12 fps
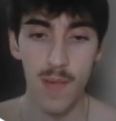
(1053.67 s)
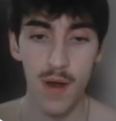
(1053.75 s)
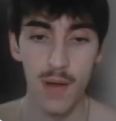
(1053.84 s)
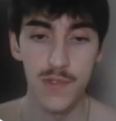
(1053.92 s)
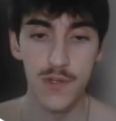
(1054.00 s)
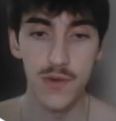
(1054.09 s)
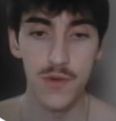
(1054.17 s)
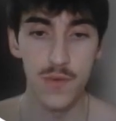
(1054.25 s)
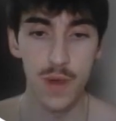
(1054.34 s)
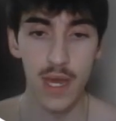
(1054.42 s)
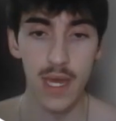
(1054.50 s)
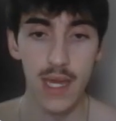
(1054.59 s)
up
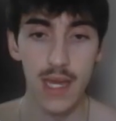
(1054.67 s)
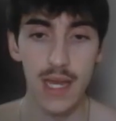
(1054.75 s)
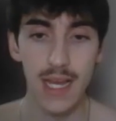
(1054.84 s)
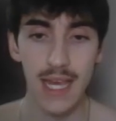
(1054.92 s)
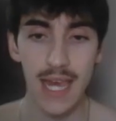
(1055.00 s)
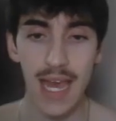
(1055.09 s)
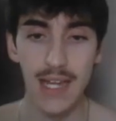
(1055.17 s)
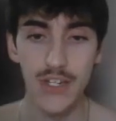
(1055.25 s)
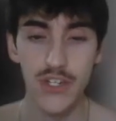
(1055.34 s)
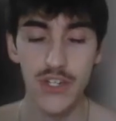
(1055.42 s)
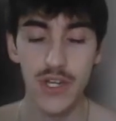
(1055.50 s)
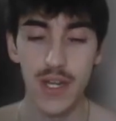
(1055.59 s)
to a
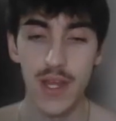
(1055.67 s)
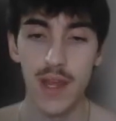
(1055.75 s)
catch,